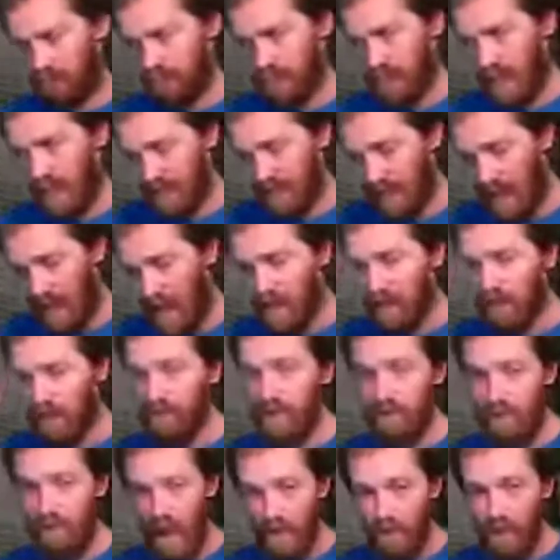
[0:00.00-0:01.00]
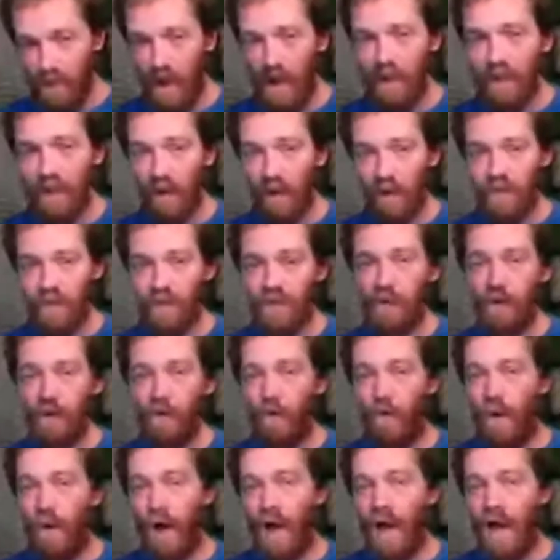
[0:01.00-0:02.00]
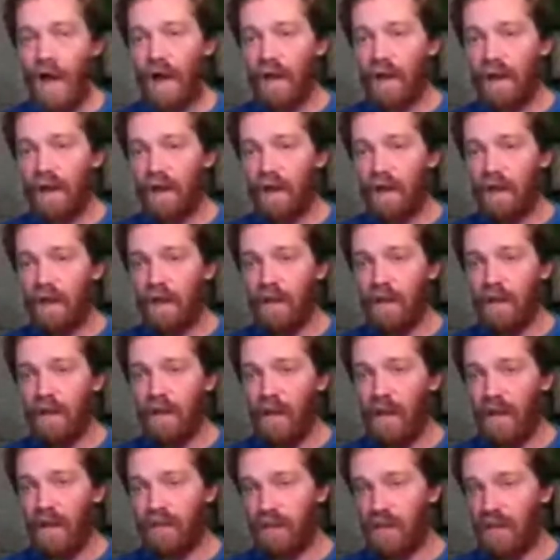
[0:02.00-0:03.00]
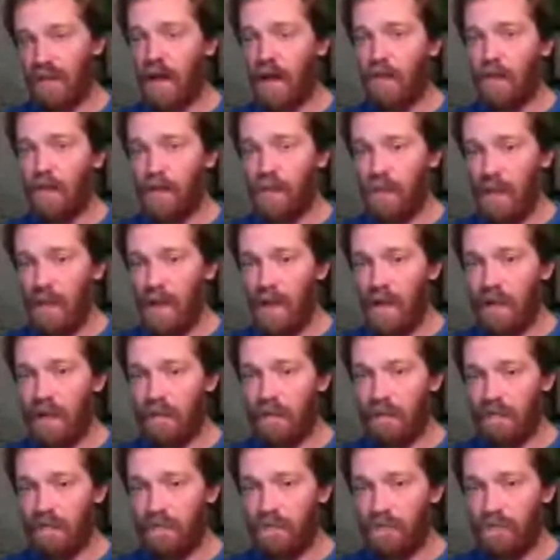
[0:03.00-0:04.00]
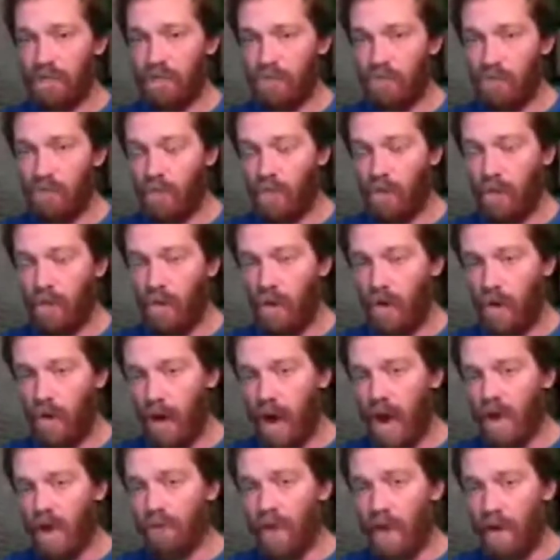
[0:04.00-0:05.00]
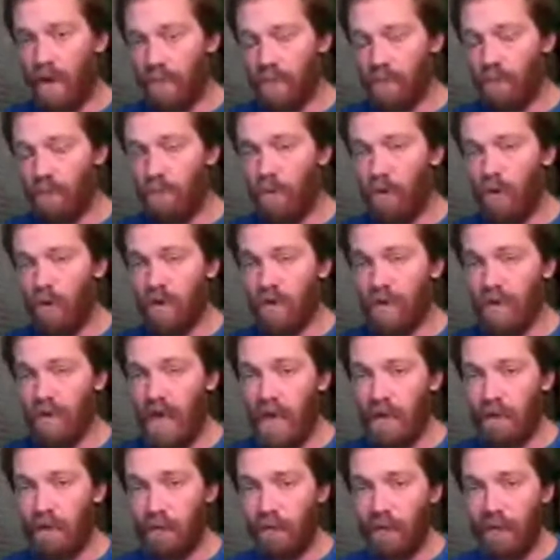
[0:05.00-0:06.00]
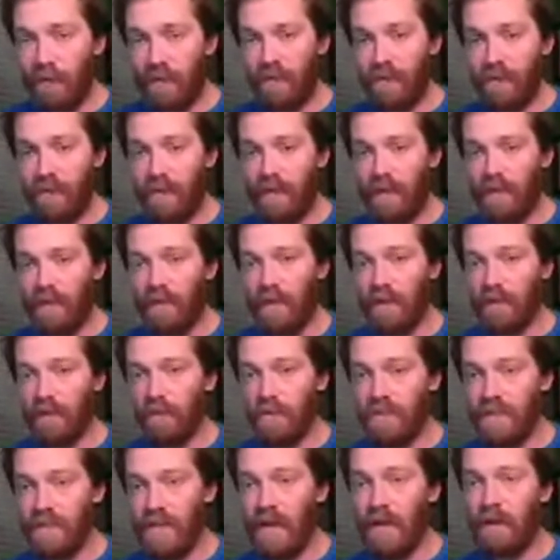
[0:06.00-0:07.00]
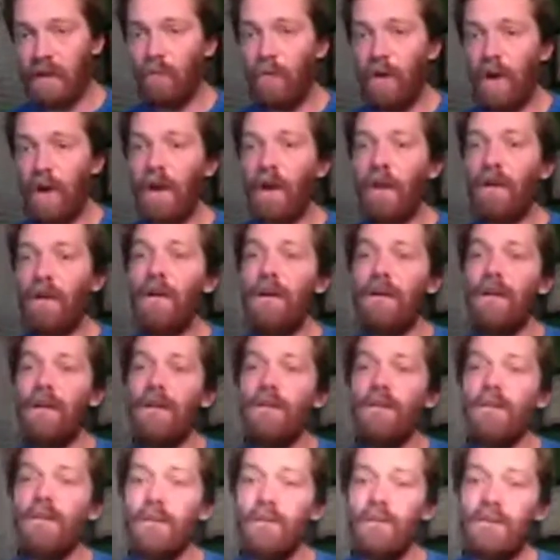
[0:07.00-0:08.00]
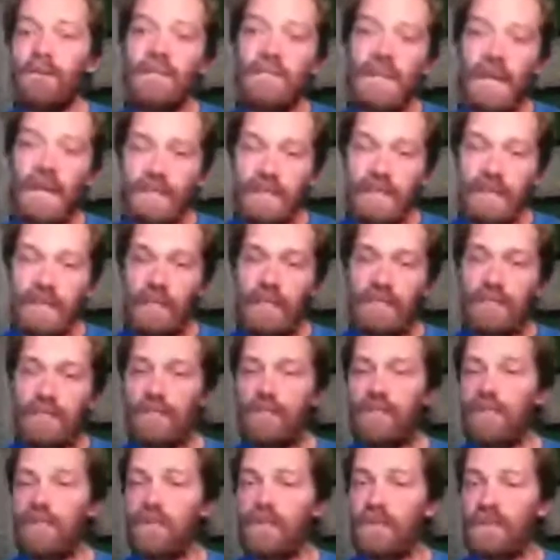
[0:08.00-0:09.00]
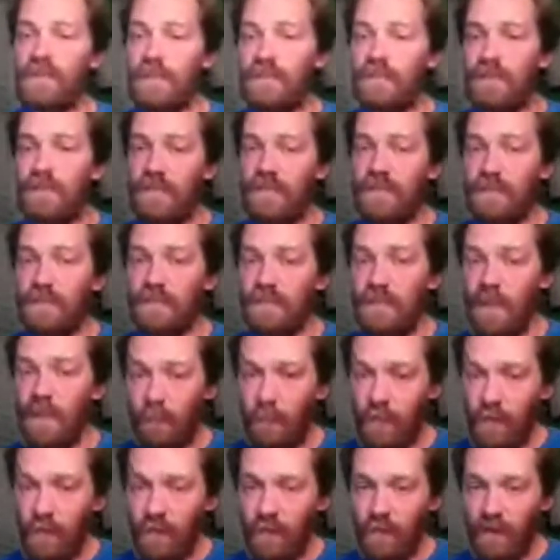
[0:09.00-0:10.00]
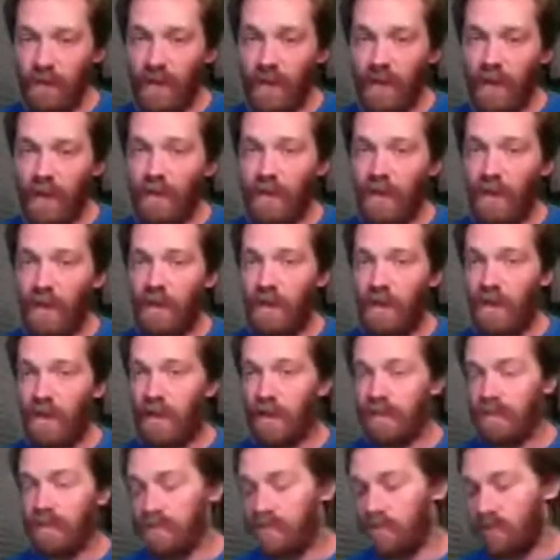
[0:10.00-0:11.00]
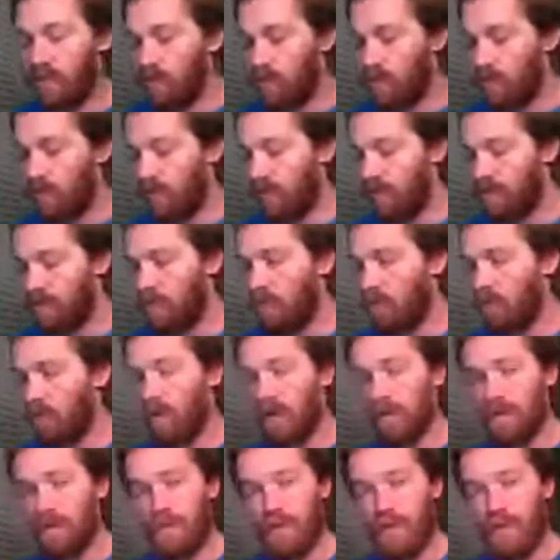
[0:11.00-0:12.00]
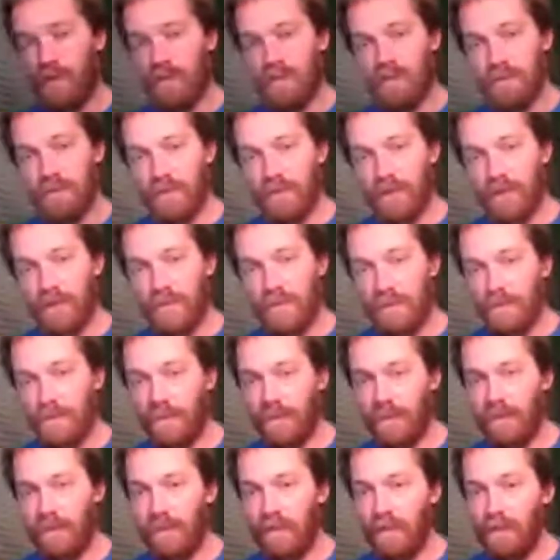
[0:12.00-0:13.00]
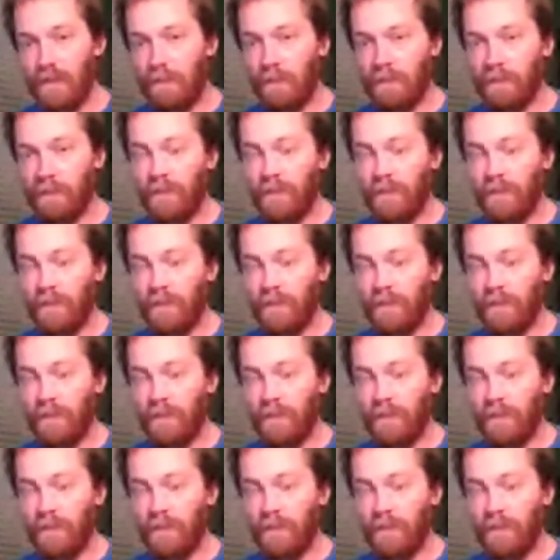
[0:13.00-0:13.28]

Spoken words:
That's kind of in my mind also why I think I'm online, or I'm more in line with the thinking that Chris had, where unit testing is a separate thing, and the Solution Explorer is just the building.